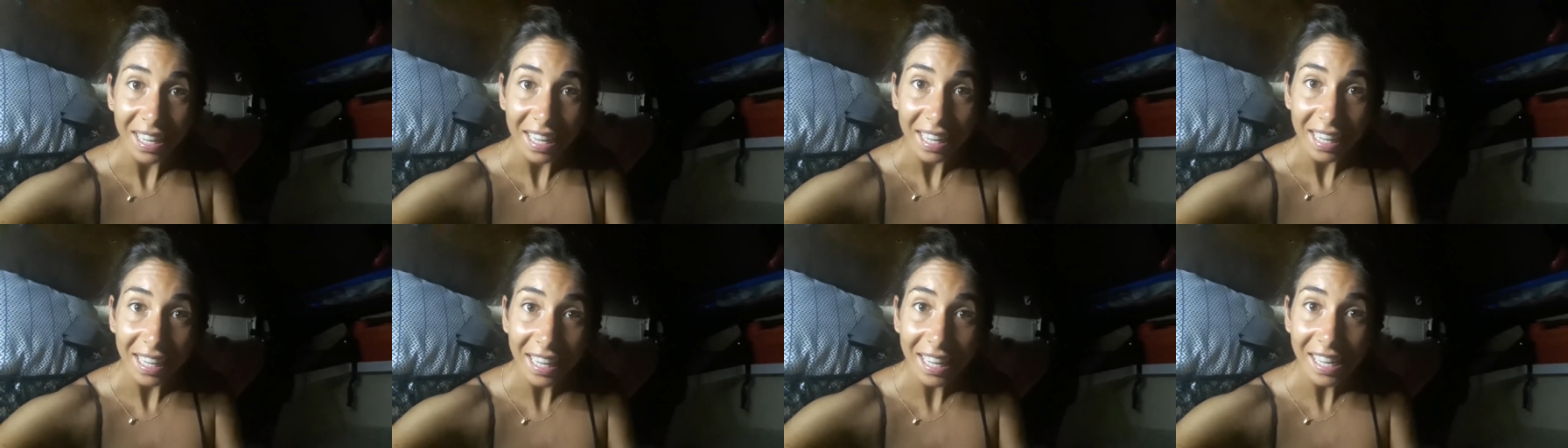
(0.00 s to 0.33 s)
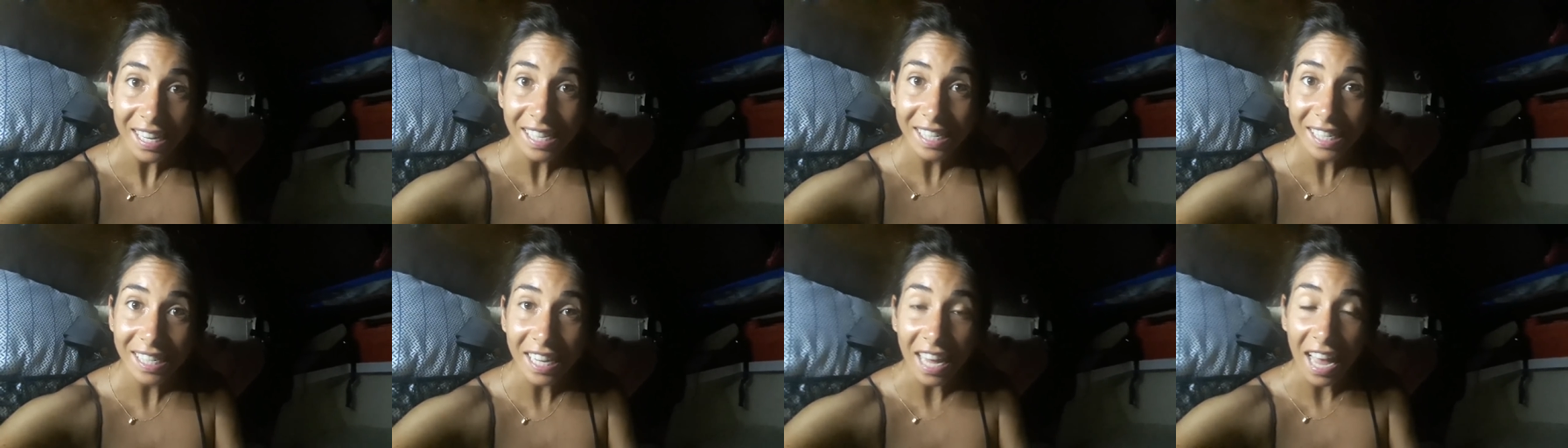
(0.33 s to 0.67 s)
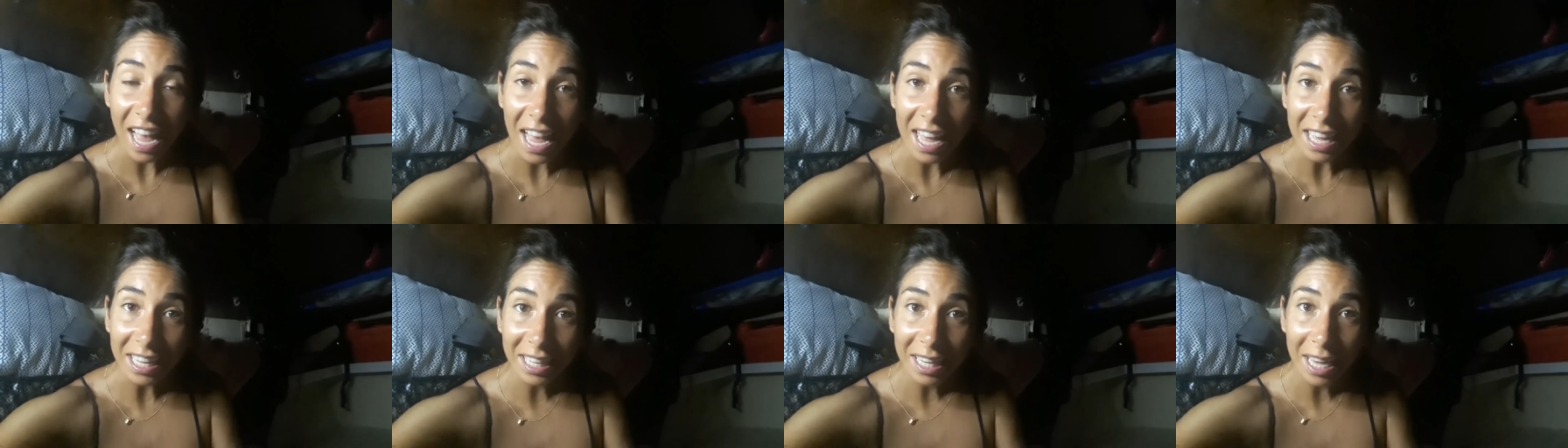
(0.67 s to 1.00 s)
because
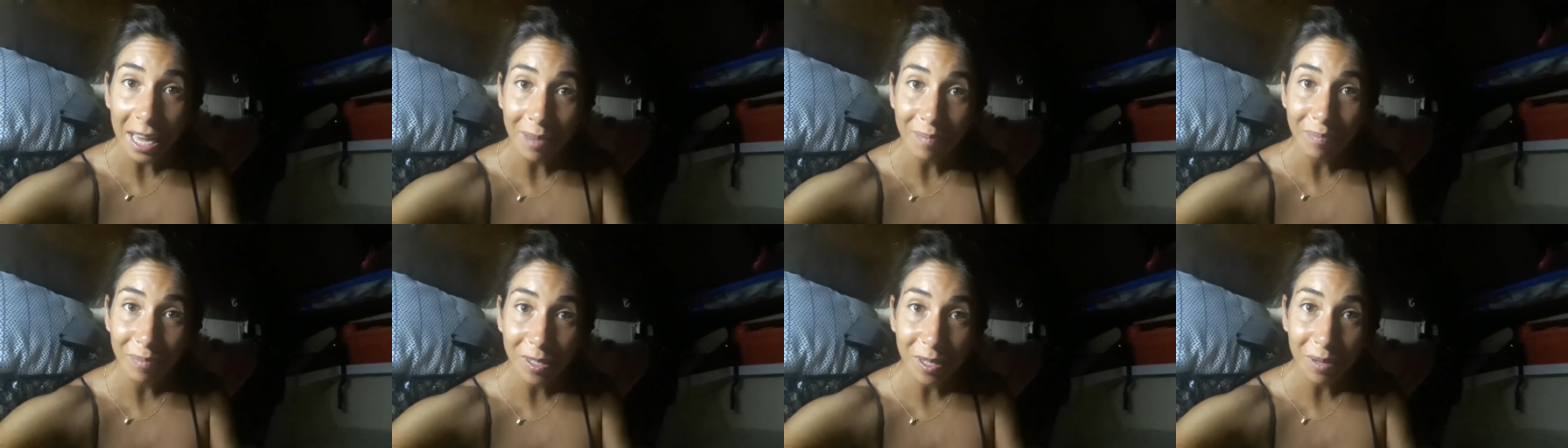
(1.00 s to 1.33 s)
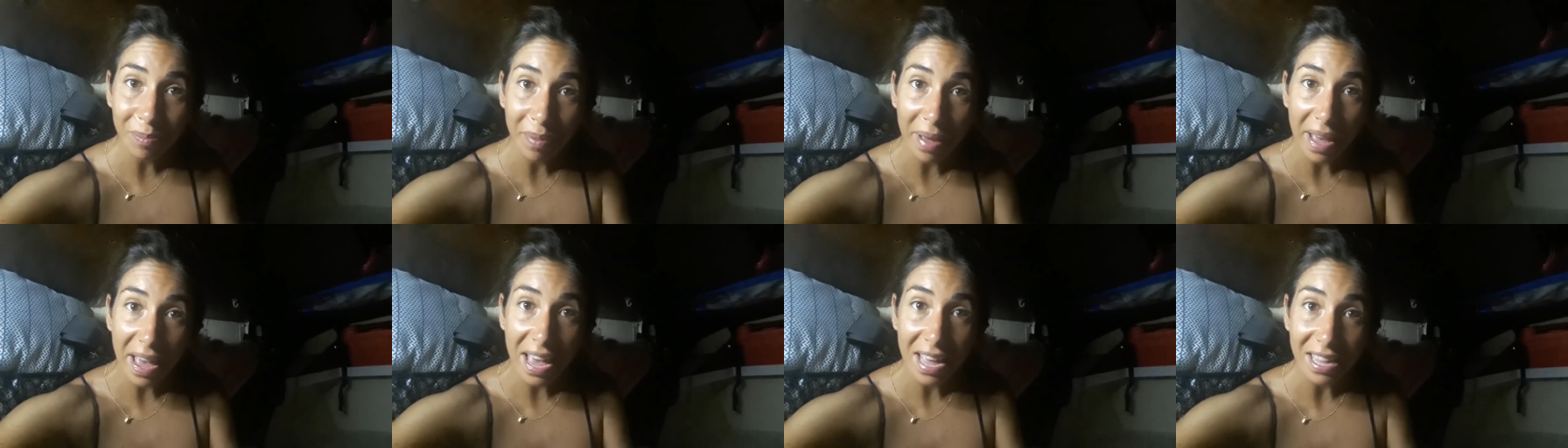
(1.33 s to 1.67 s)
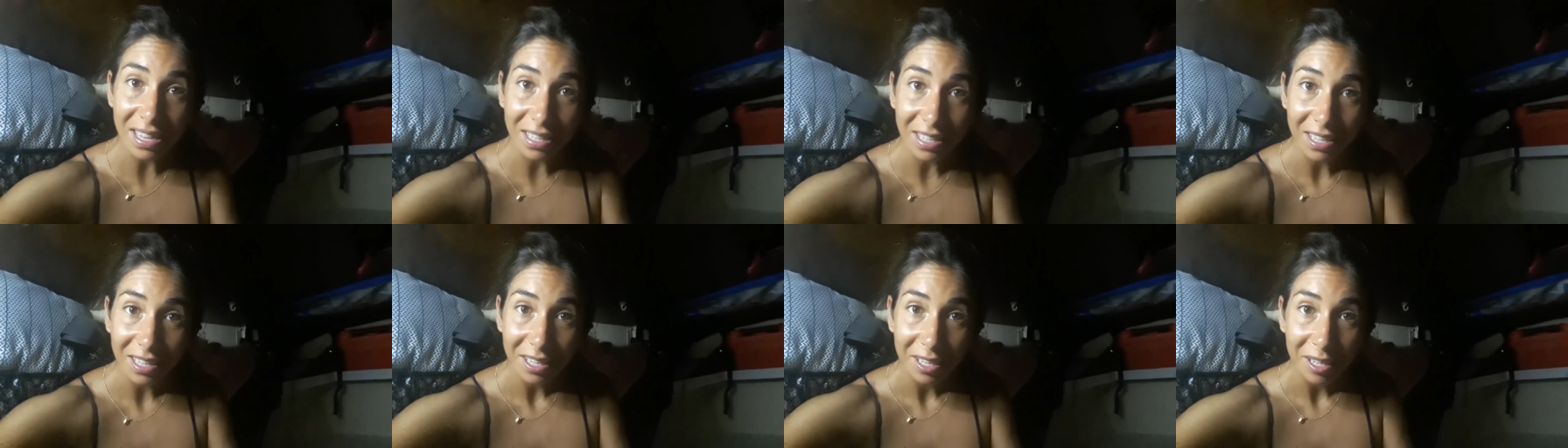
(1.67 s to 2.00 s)
I came to
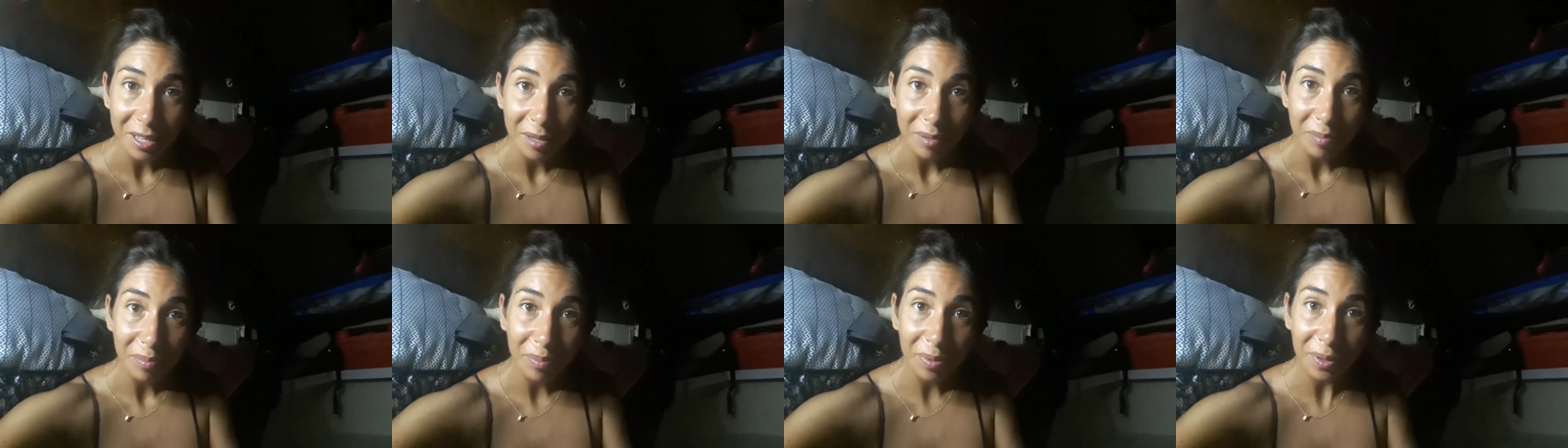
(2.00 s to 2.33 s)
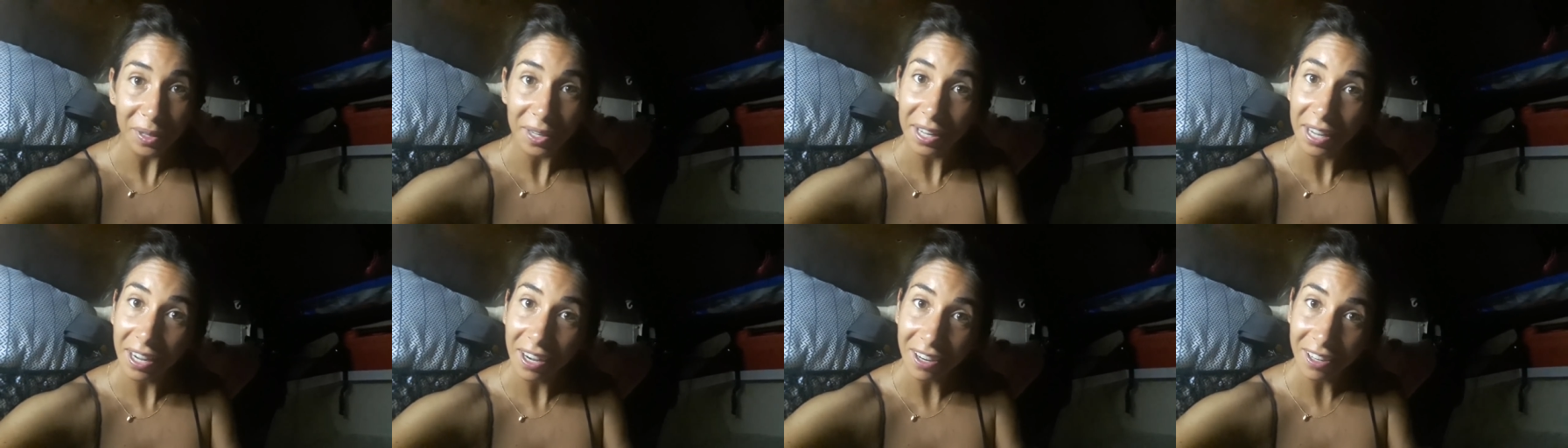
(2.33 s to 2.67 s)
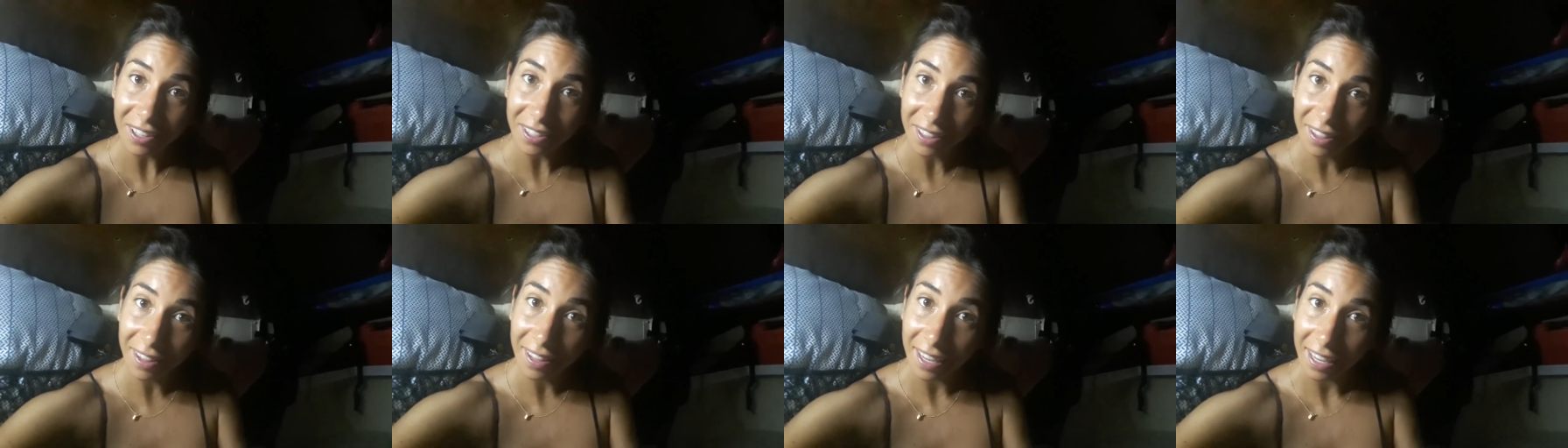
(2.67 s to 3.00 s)
bed pretty
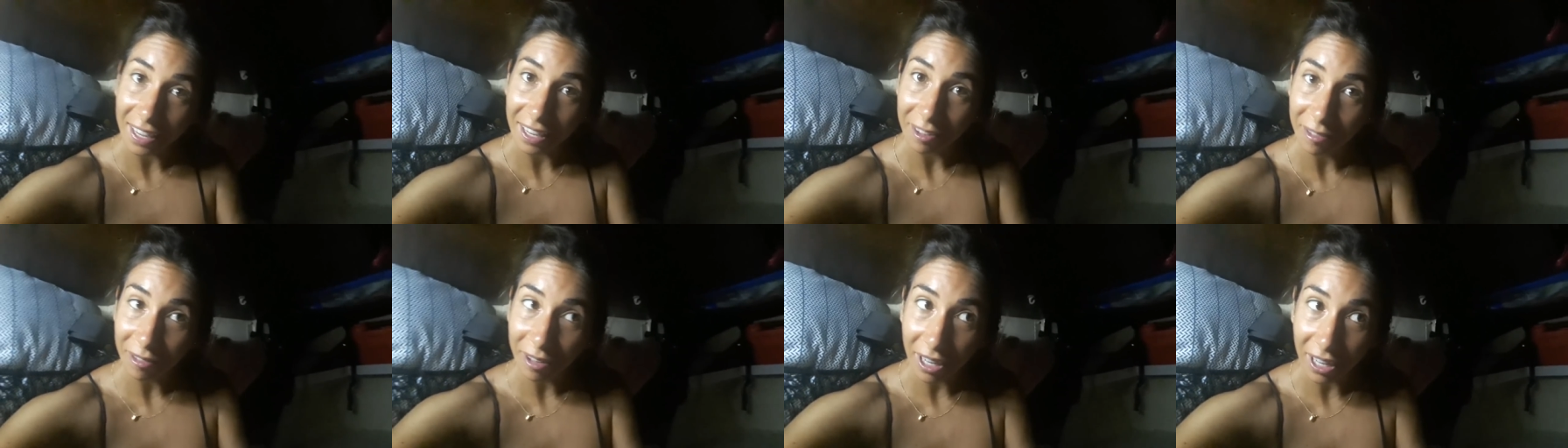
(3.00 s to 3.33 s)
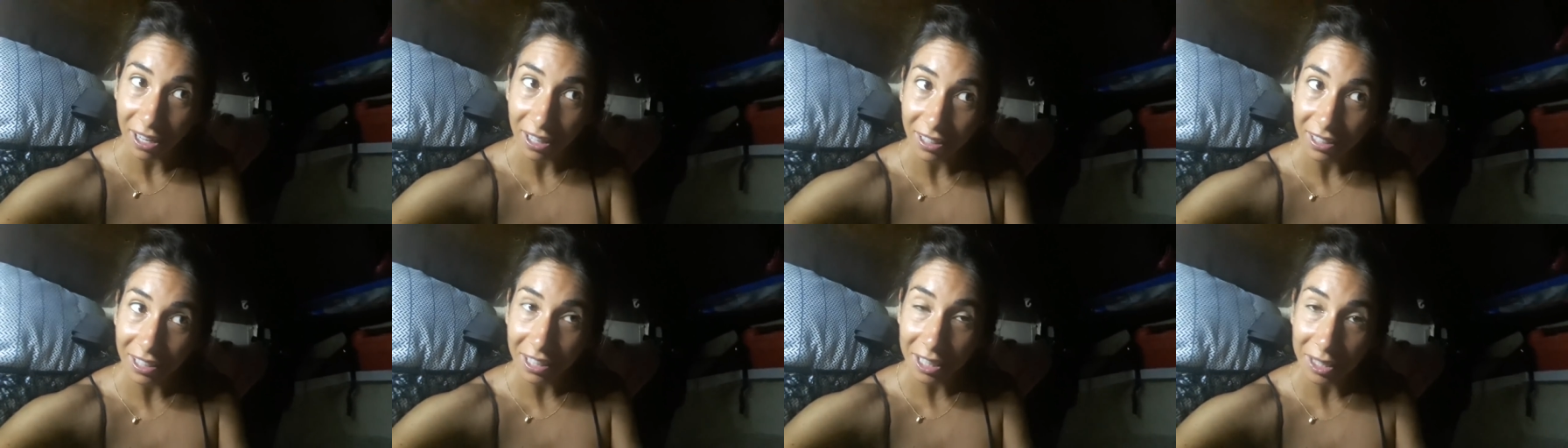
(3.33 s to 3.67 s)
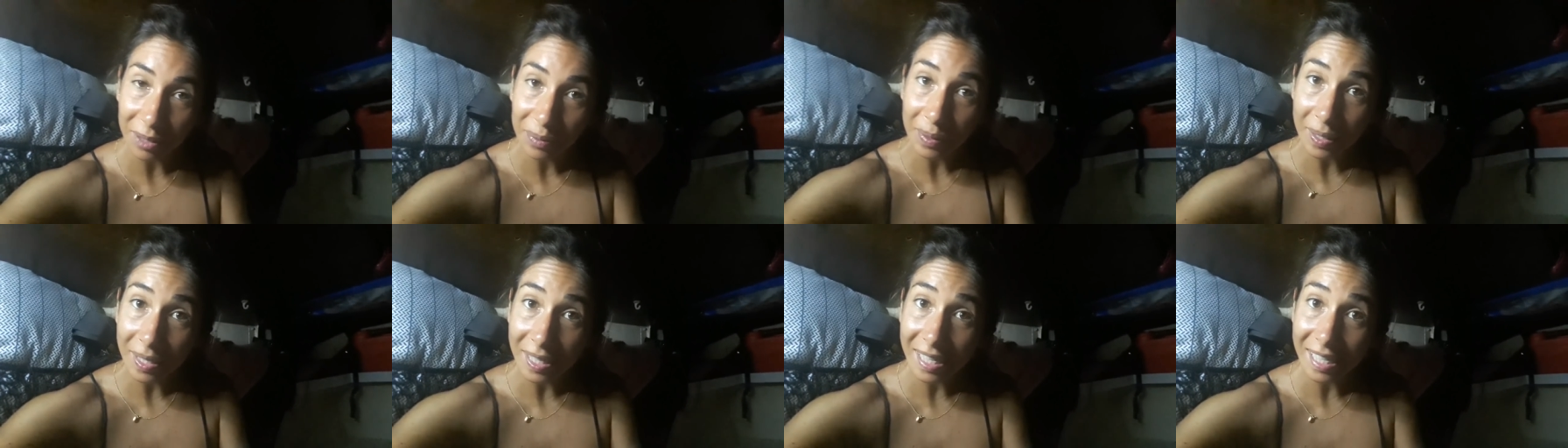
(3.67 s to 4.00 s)
early. Well, it
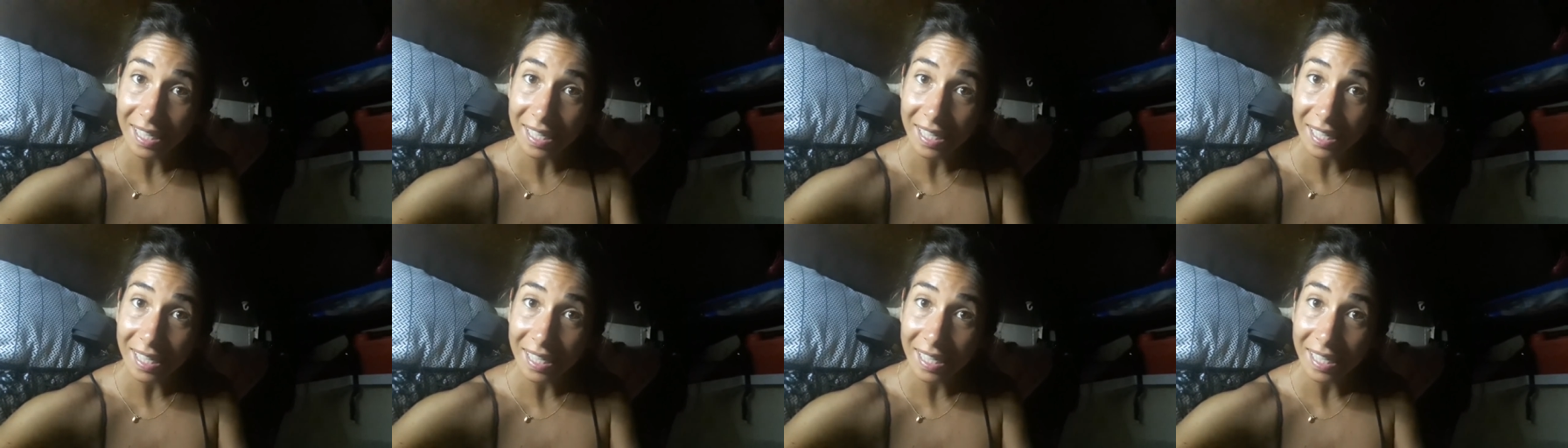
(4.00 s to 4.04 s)
was